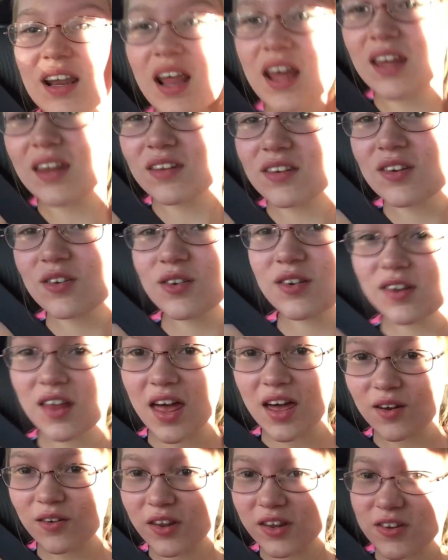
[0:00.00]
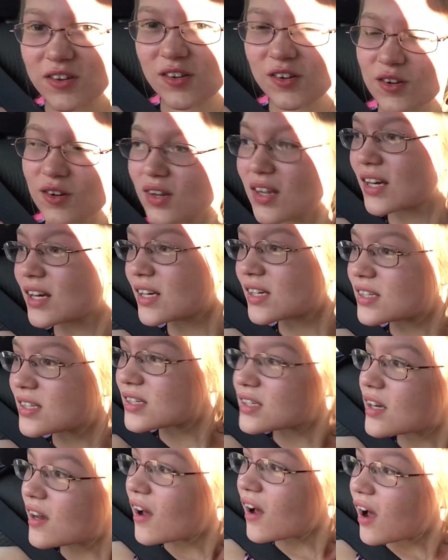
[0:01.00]
I was just like, let's do
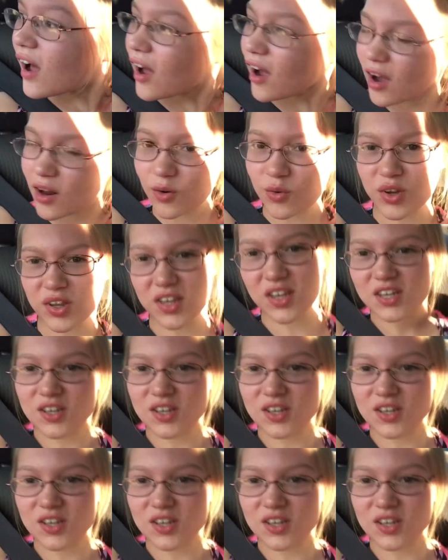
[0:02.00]
this. I got a really